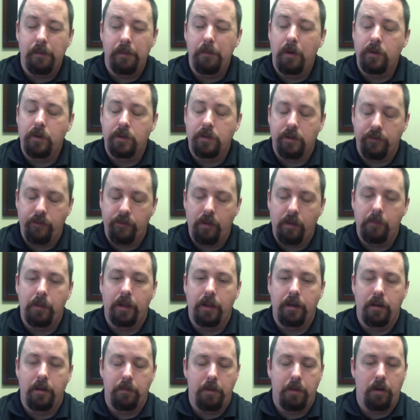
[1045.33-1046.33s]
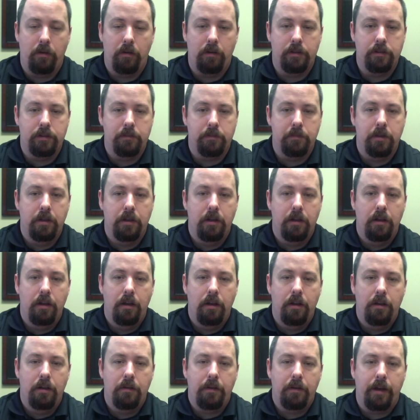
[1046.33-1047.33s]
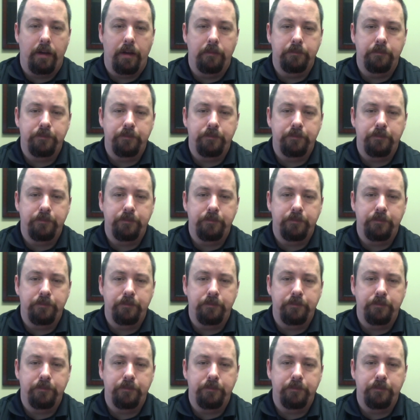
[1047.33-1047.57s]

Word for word: Most of them lead to modalism. Okay,